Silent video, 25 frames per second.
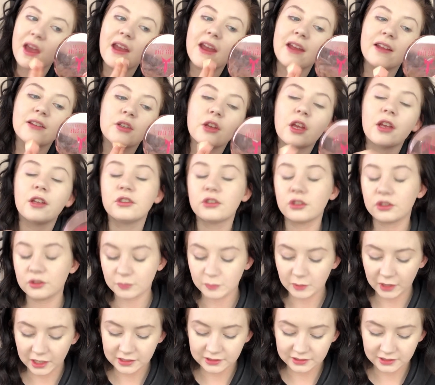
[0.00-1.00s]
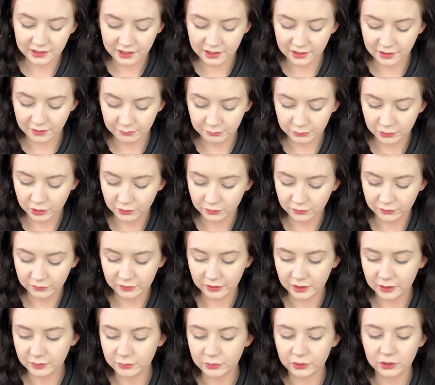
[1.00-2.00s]
it does blend in and
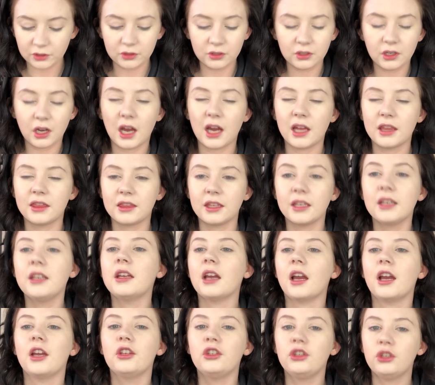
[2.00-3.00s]
beautifully. But I think I